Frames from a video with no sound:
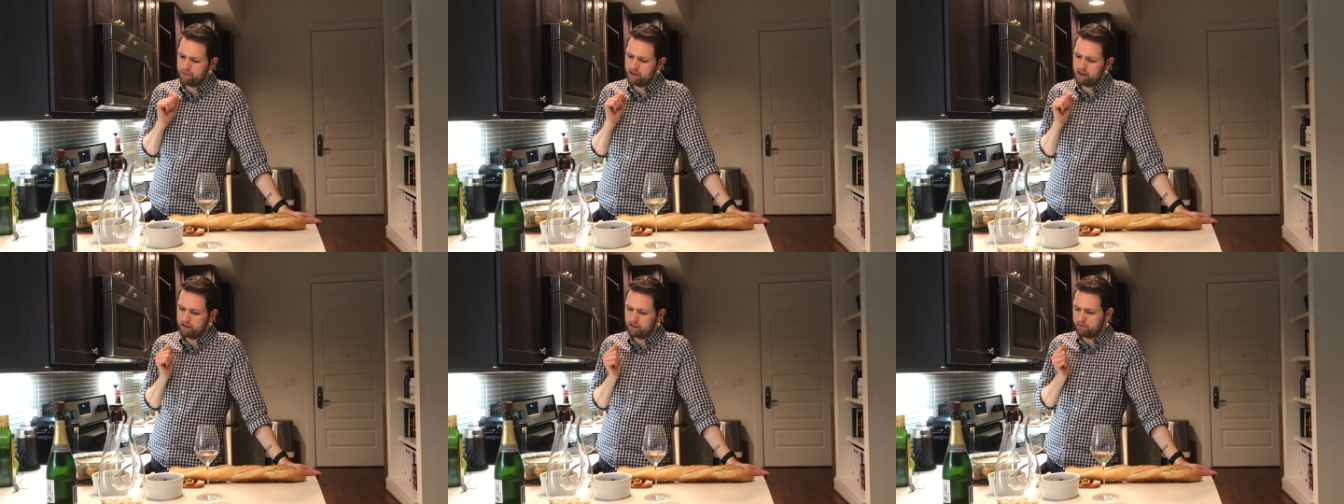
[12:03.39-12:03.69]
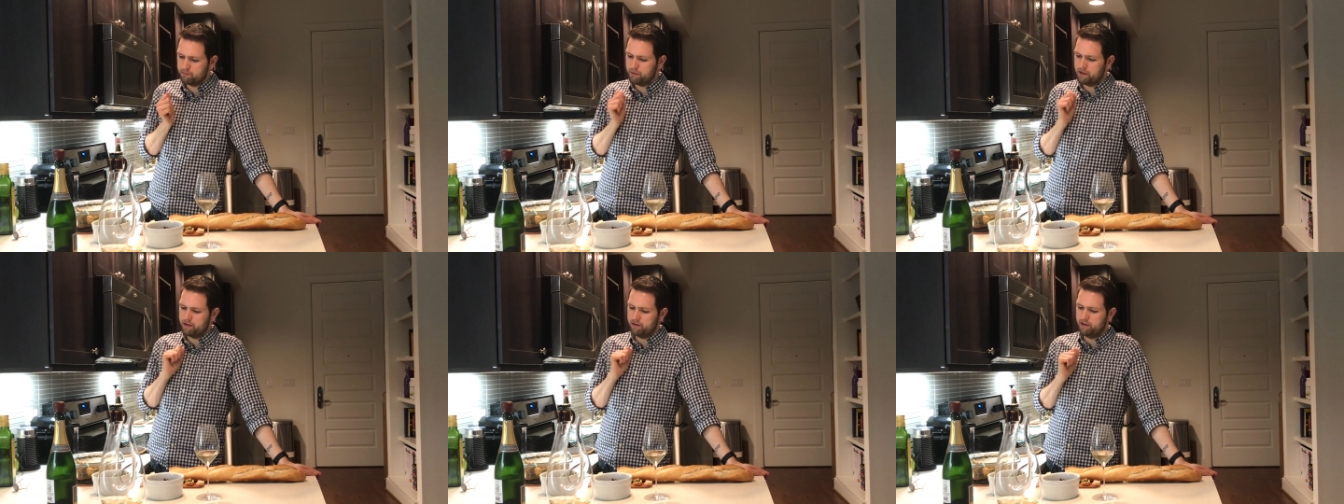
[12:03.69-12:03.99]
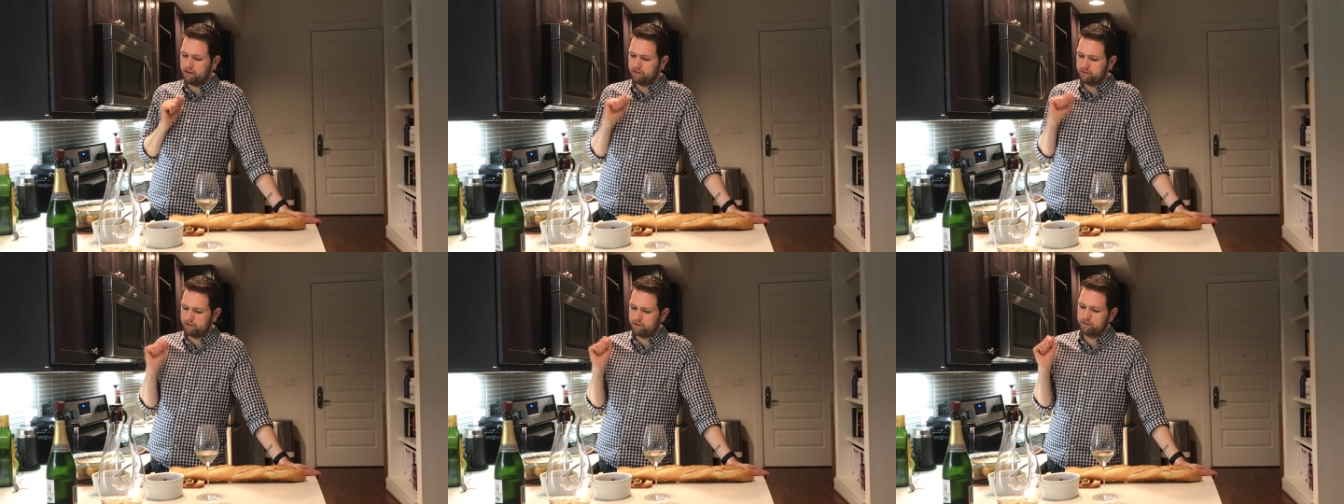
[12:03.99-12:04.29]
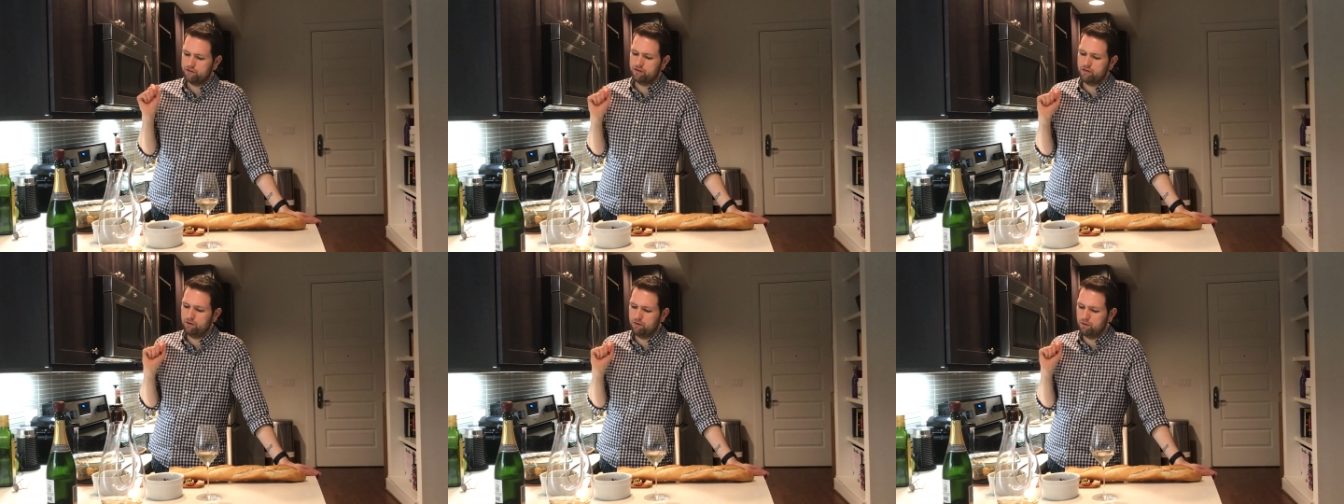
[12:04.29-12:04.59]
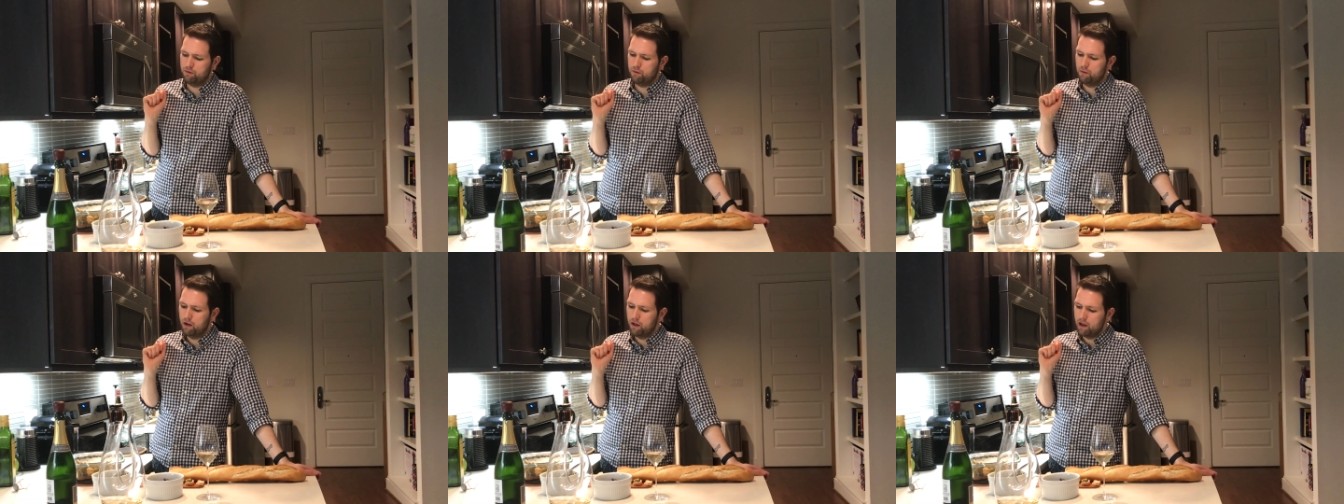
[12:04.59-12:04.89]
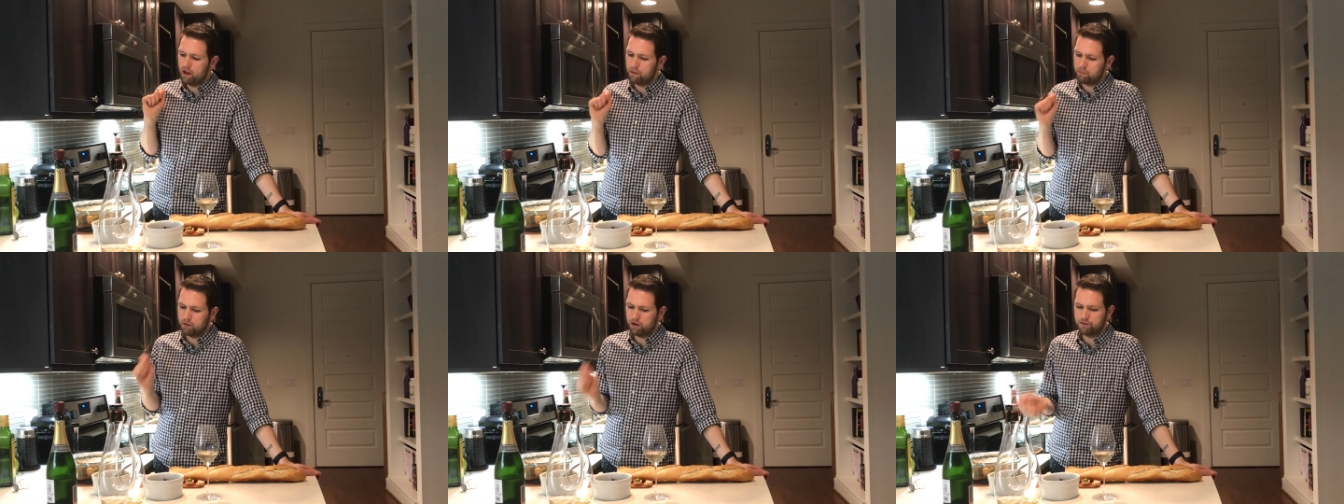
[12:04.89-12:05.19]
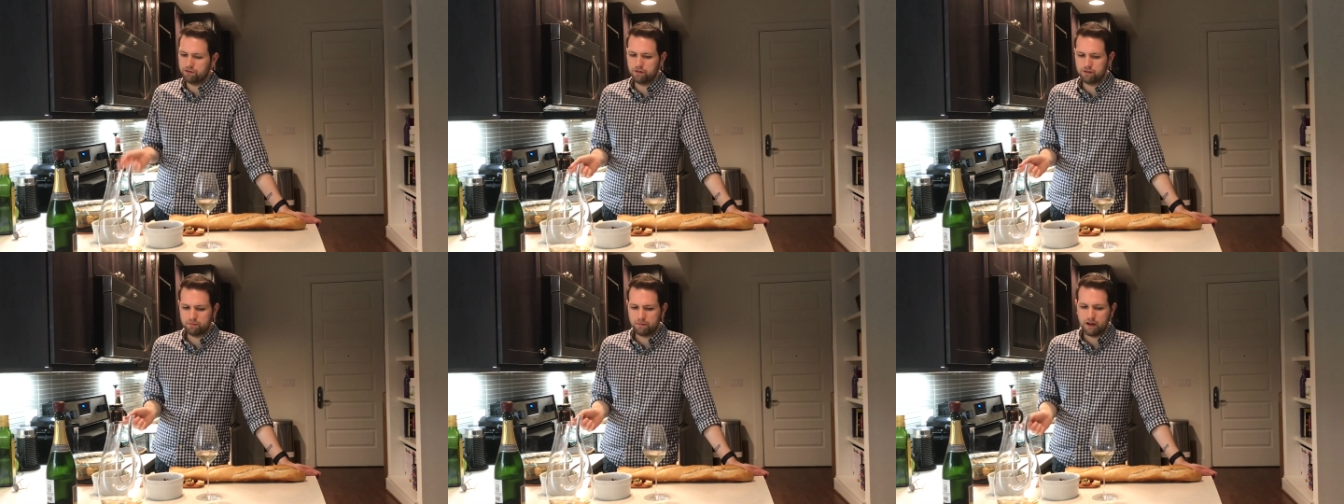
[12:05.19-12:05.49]
hint of bitterness to
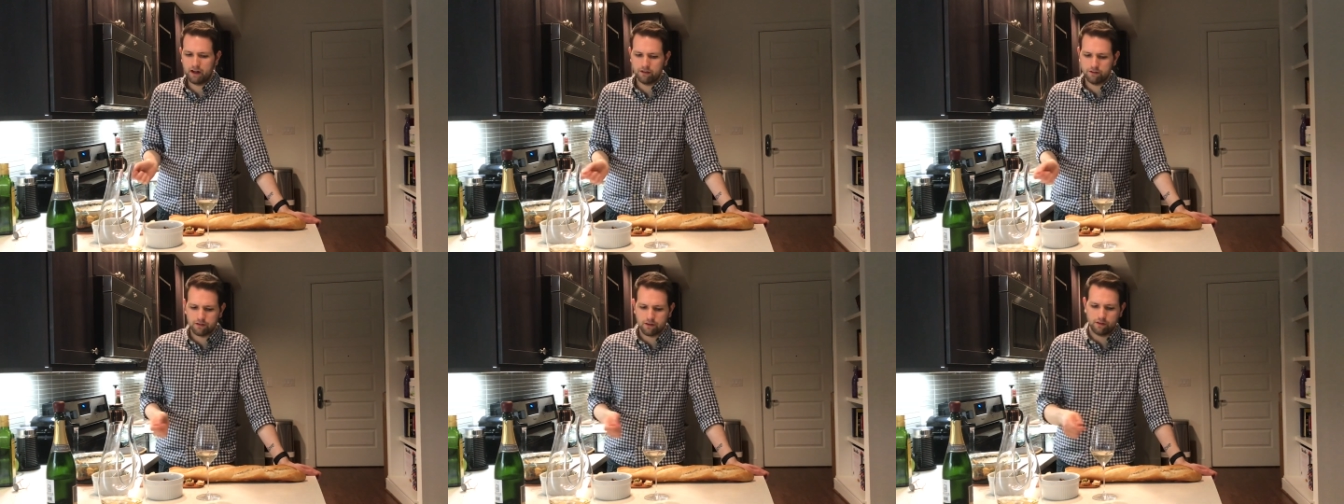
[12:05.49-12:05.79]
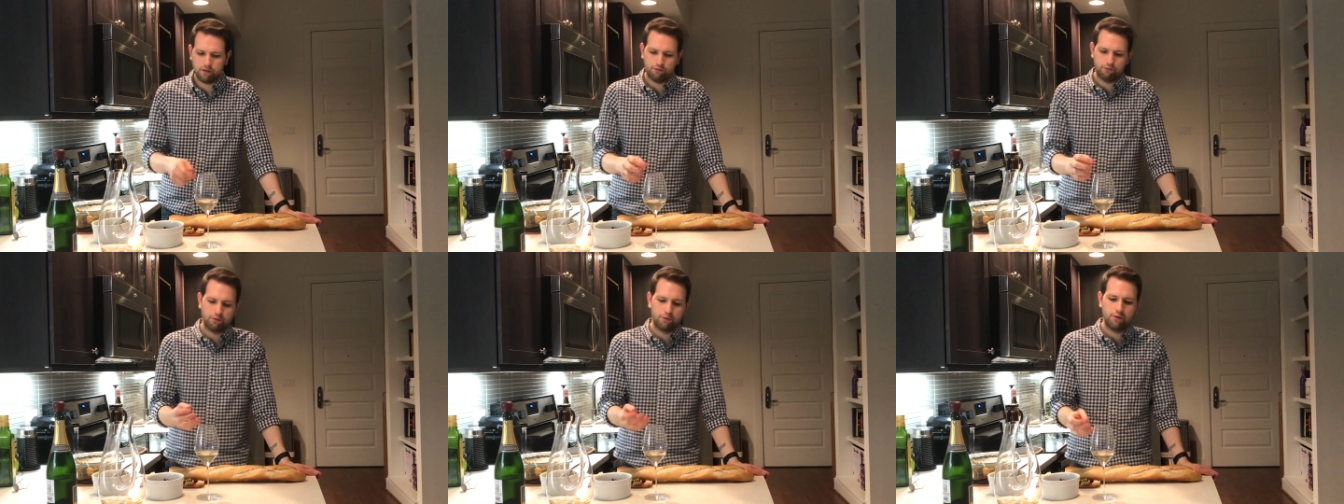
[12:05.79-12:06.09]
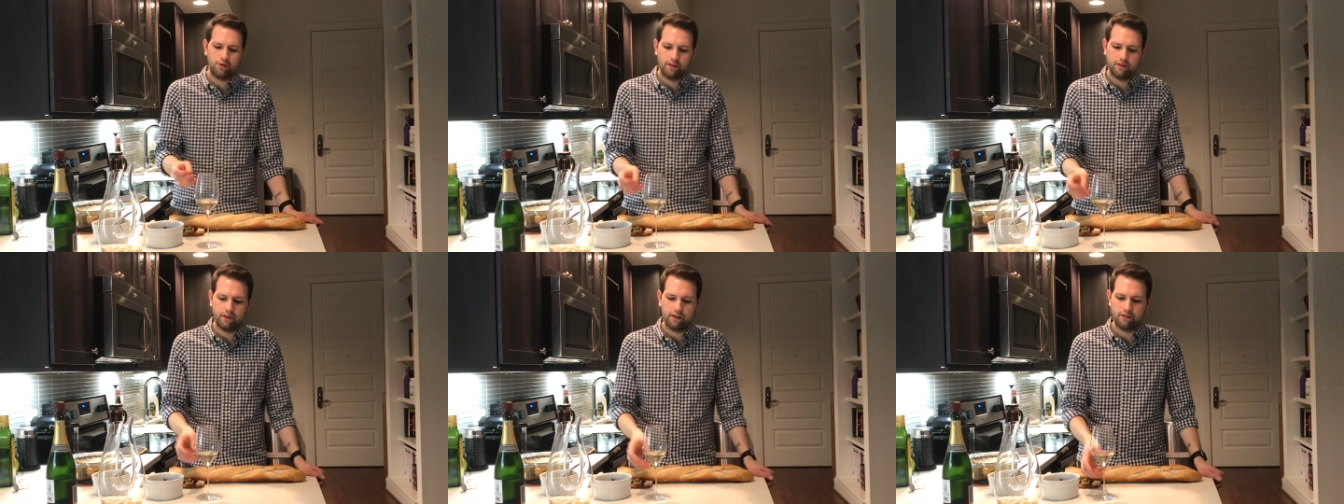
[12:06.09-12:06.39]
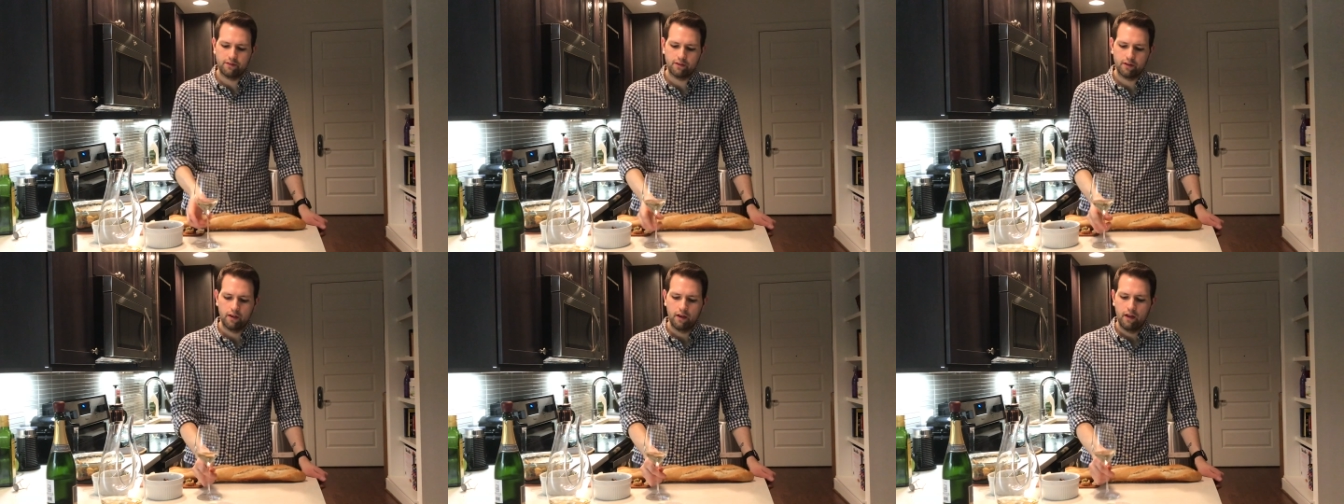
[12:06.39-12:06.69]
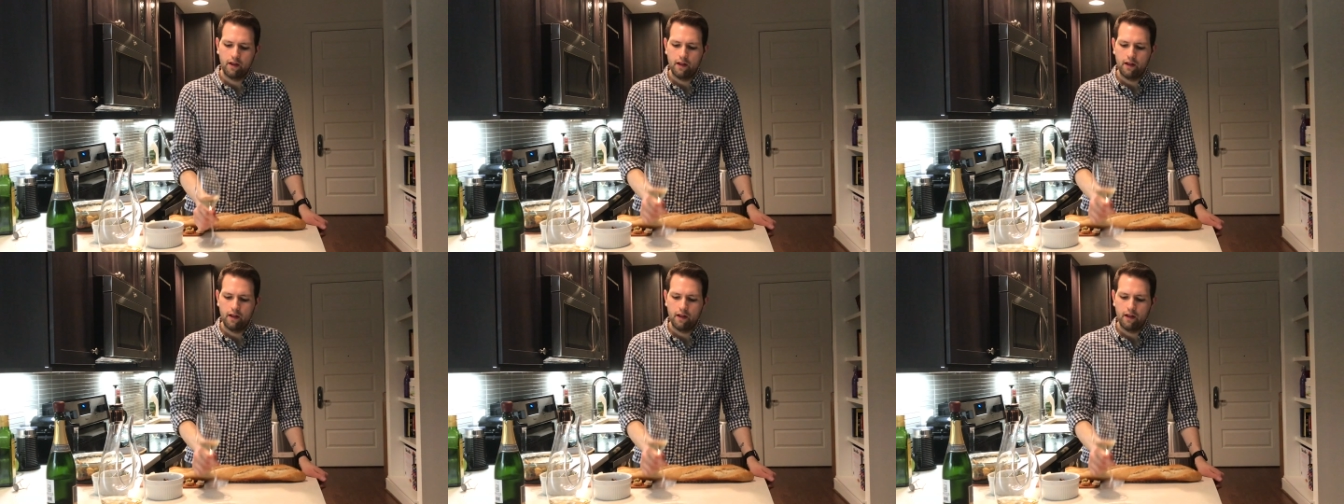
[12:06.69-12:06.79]
Brussels sprouts, and the fruit in this